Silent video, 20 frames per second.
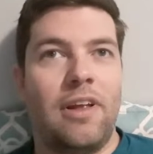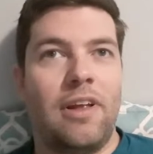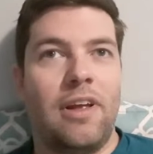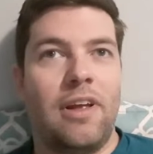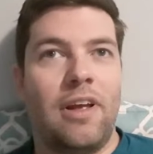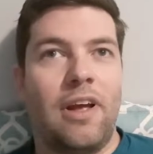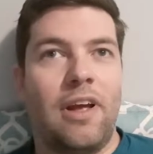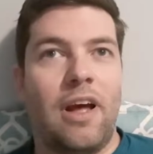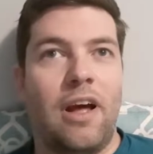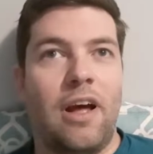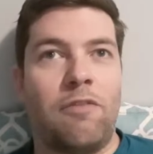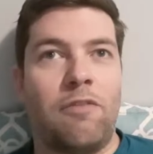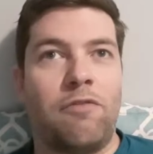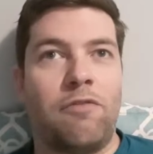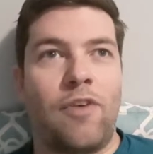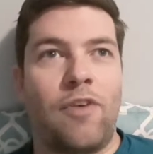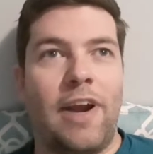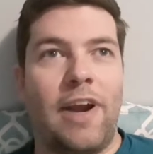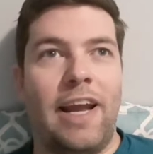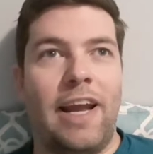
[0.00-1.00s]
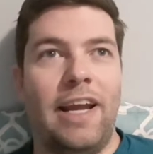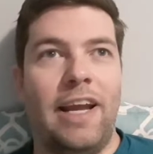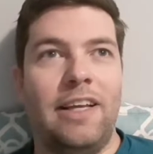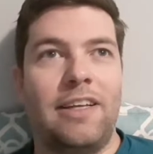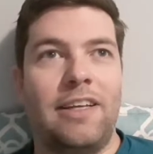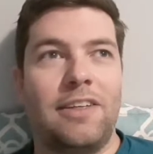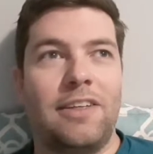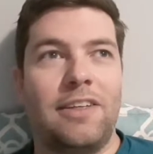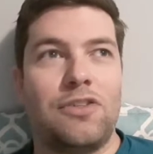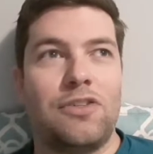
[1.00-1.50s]
afraid
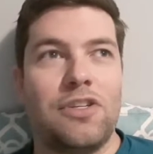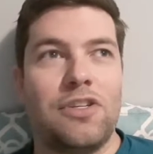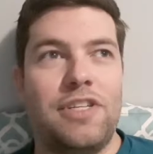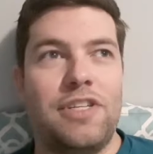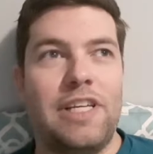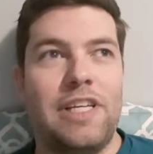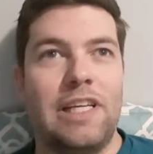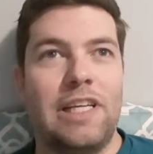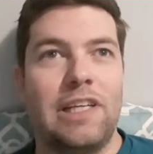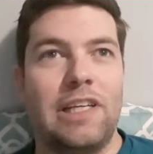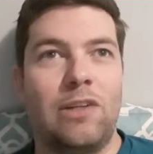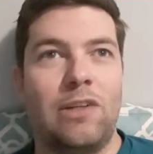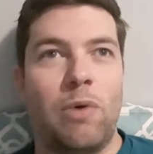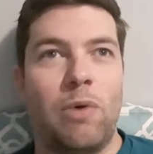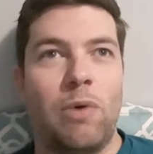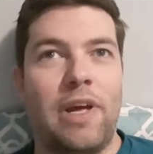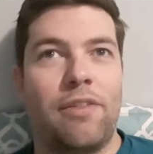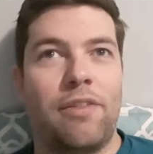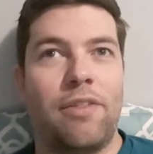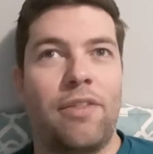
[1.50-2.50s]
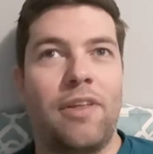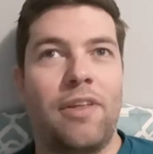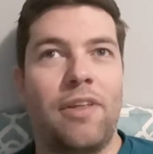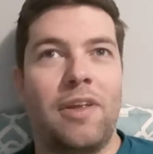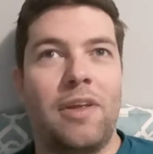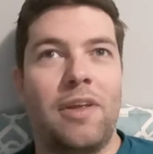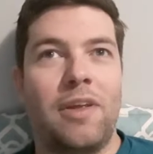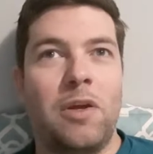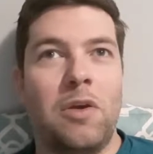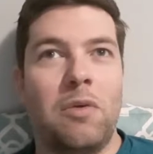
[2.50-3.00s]
to deal with
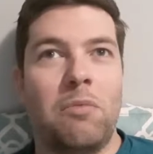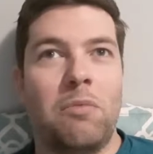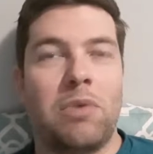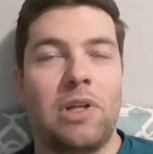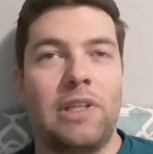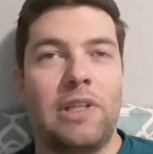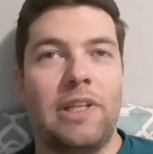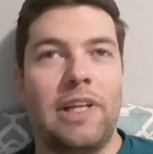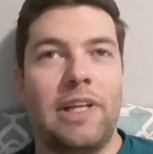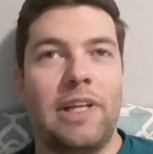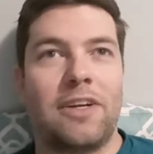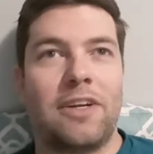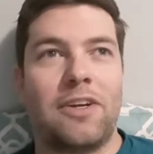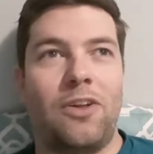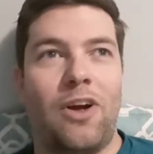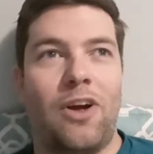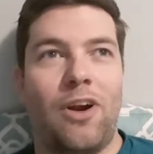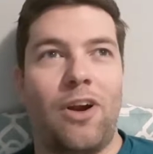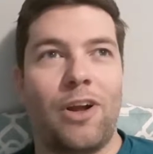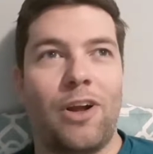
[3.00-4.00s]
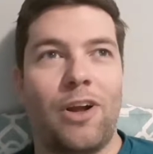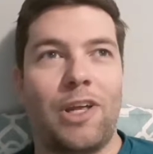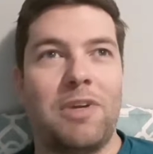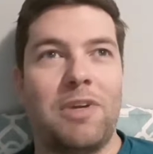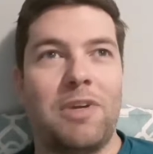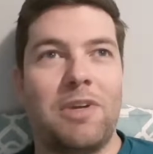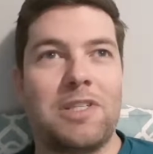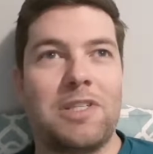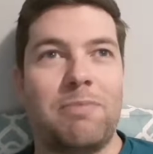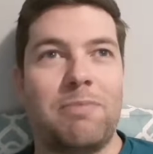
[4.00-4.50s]
political
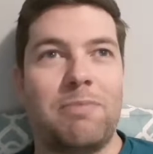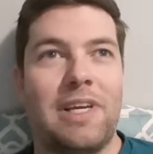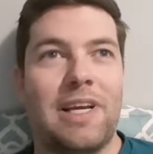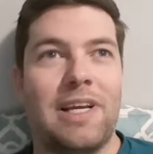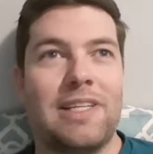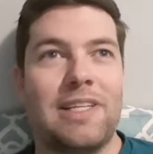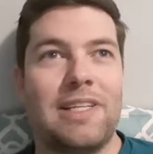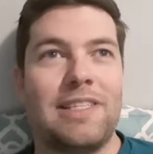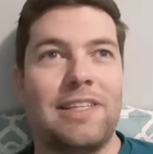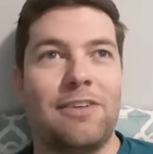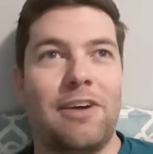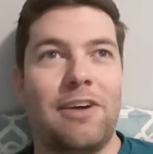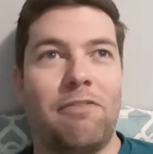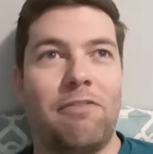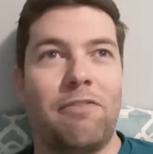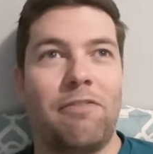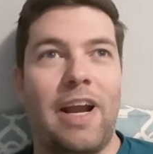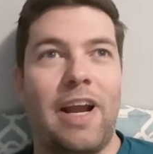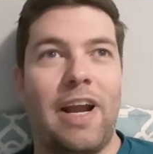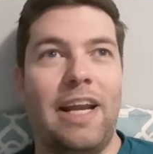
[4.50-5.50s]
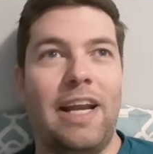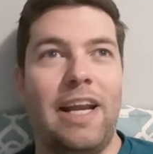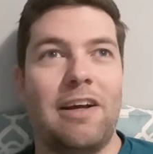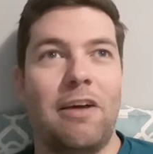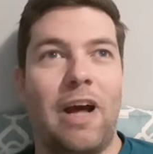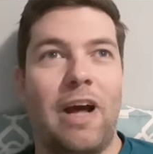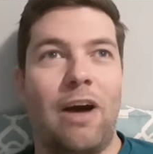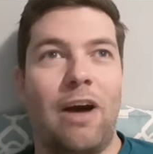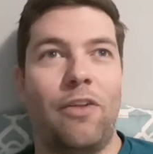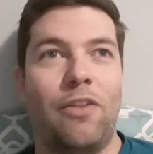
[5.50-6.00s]
arguments because they're afraid of
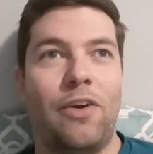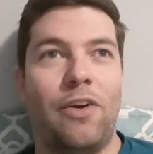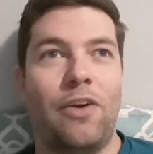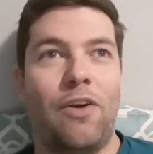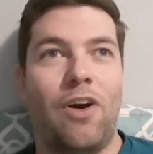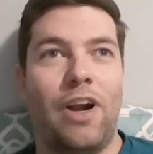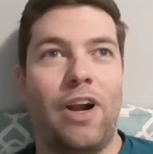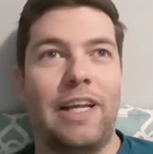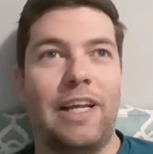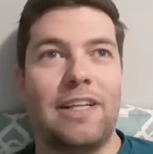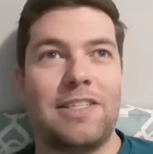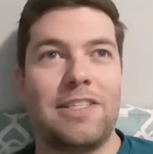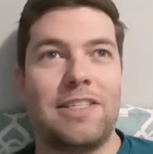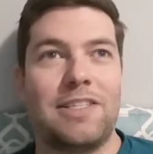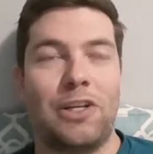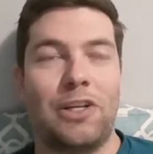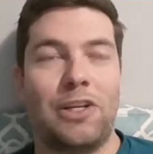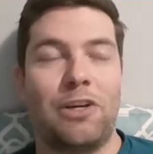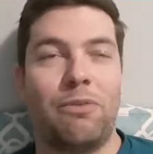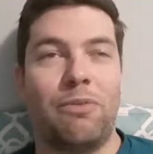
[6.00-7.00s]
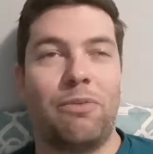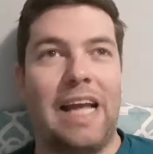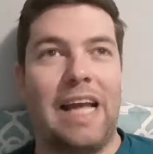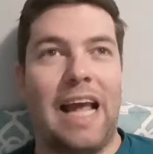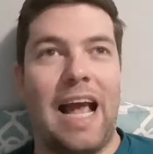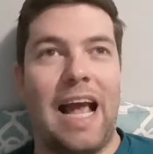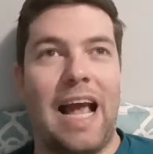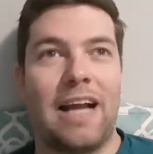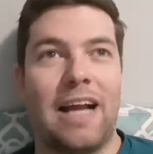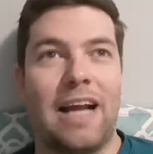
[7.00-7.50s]
how their audience is going to
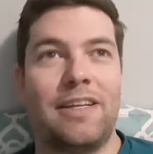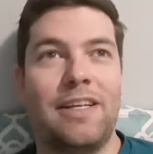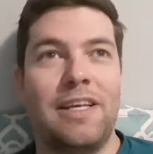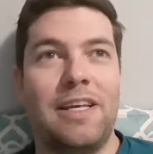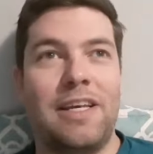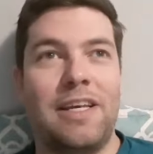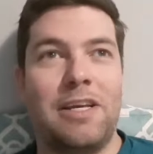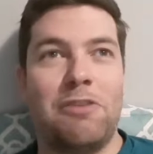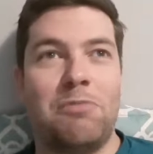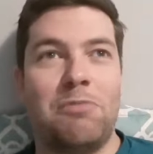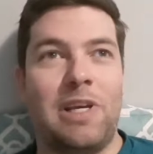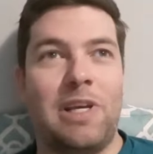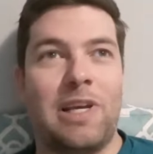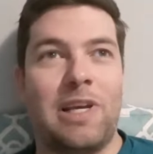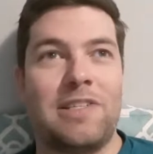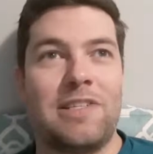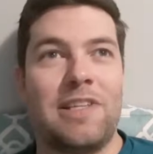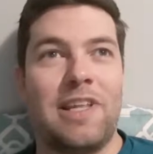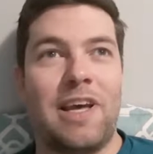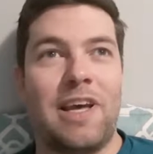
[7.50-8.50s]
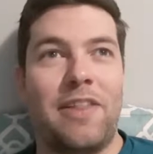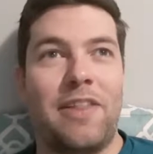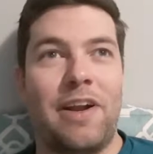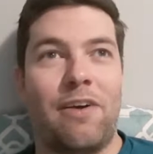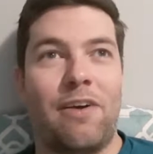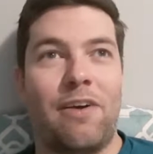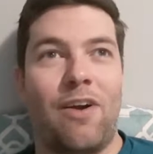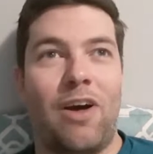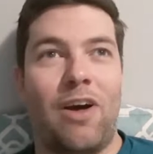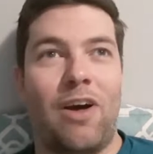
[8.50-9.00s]
react, because
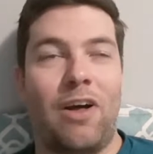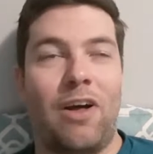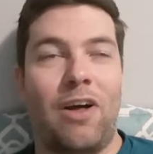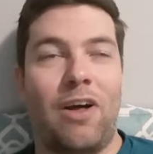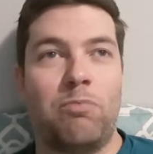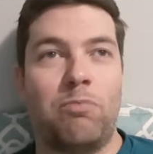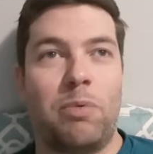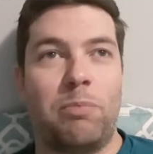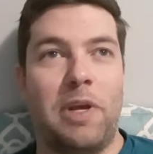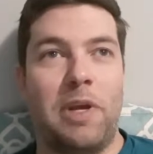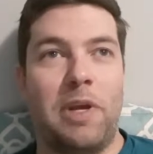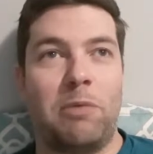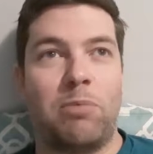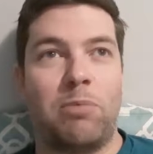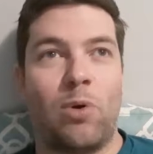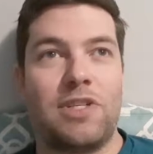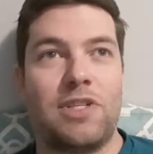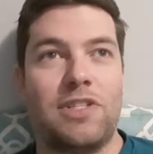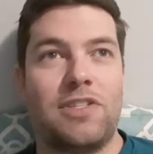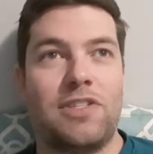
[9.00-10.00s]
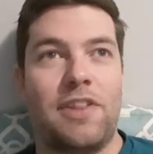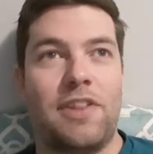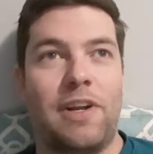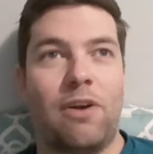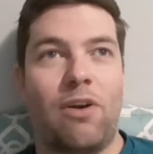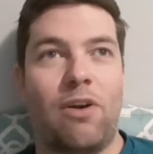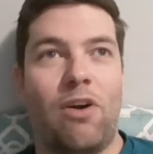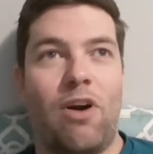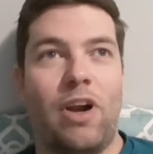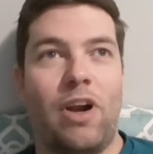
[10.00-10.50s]
their big portions of
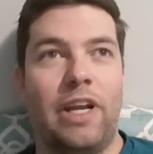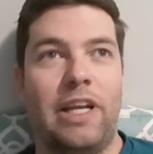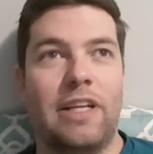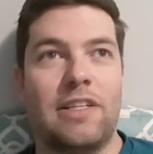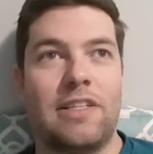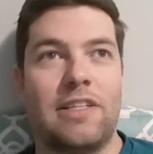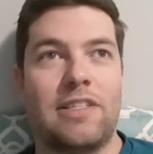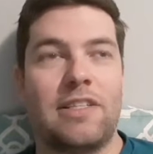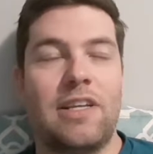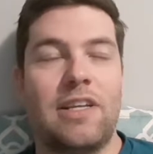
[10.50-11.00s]
their audience